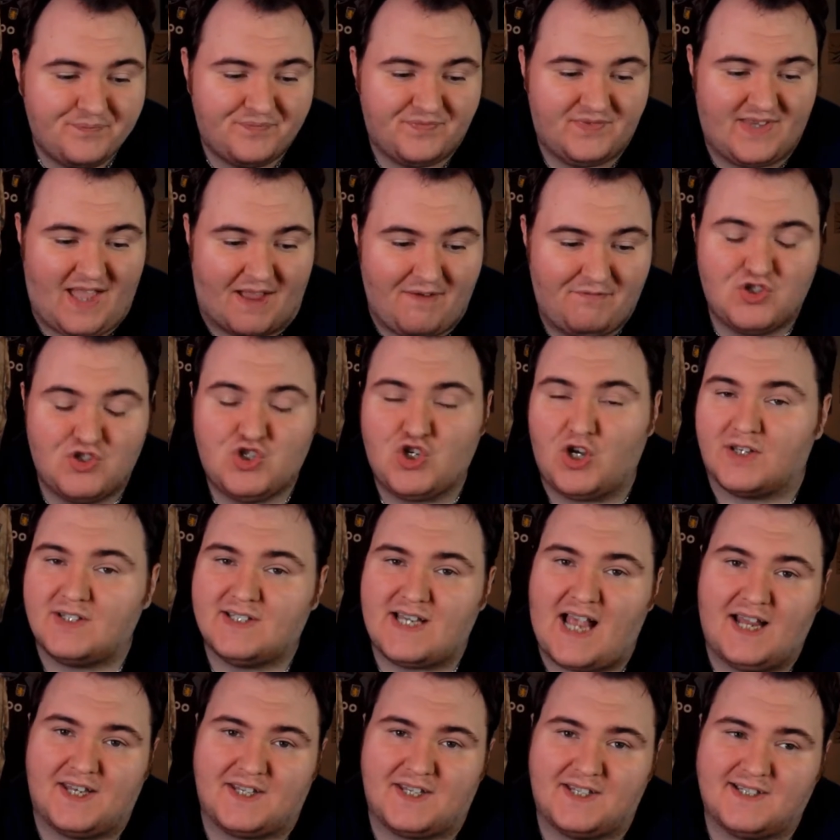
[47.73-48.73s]
They've just
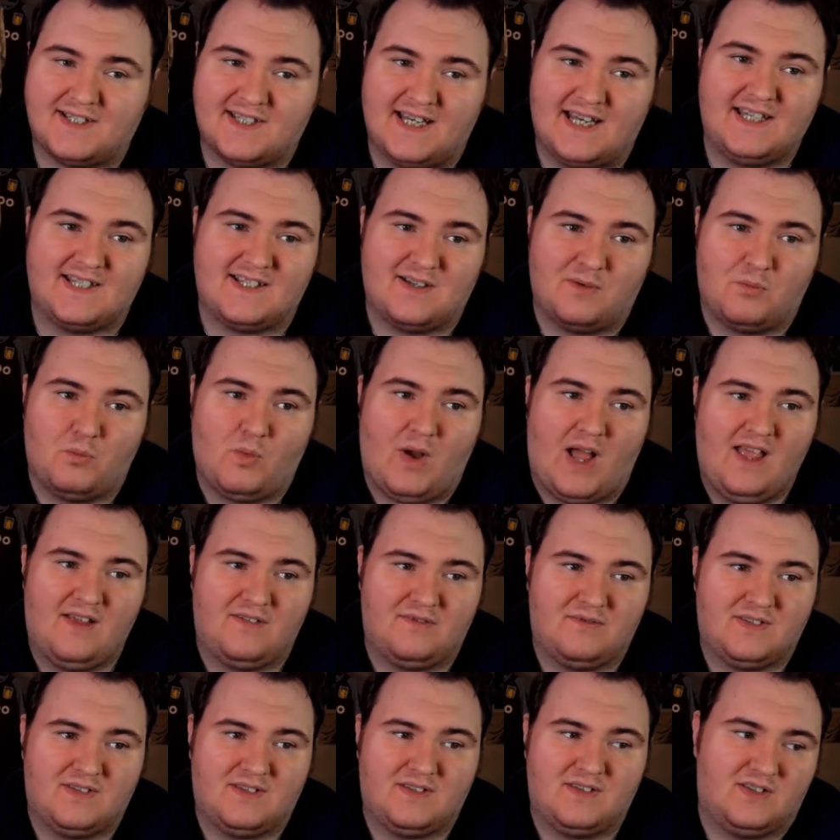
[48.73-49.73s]
had a season where
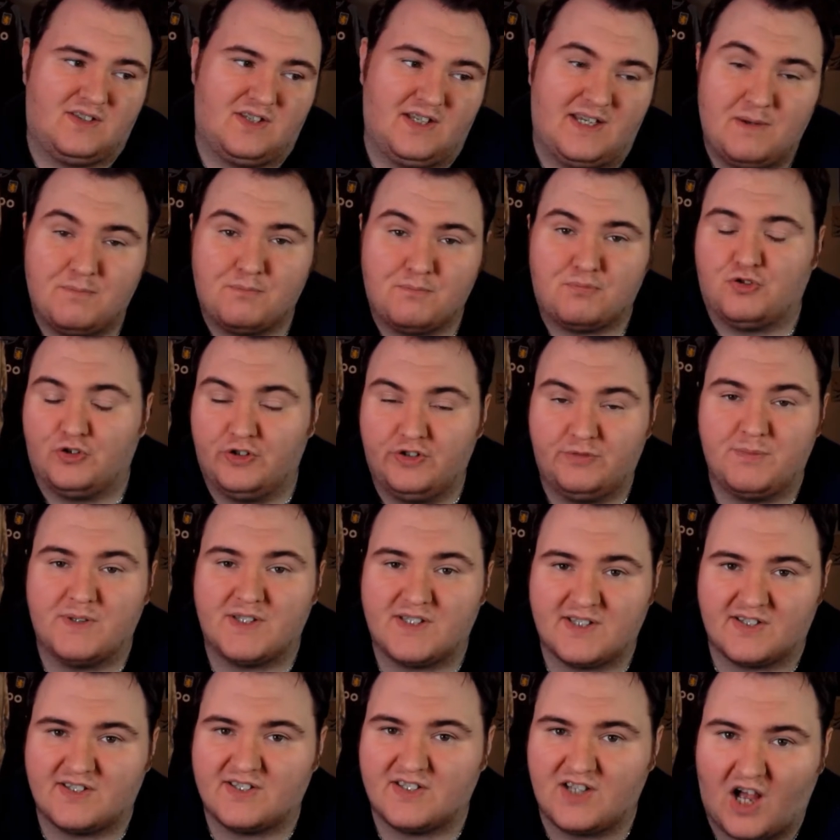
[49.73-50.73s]
the improvements
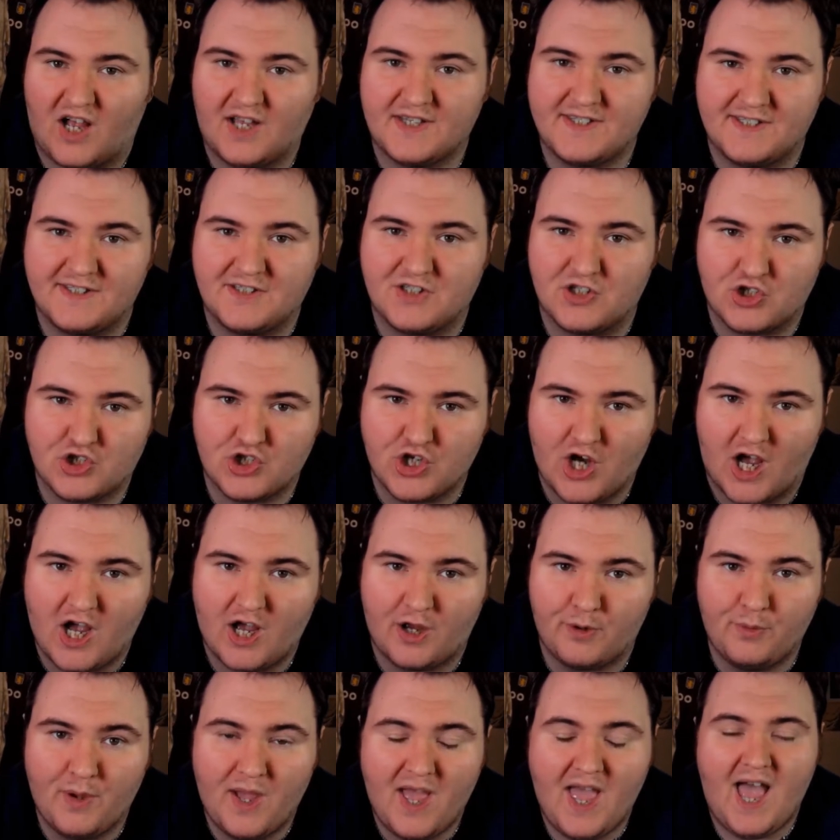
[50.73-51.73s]
have started to show,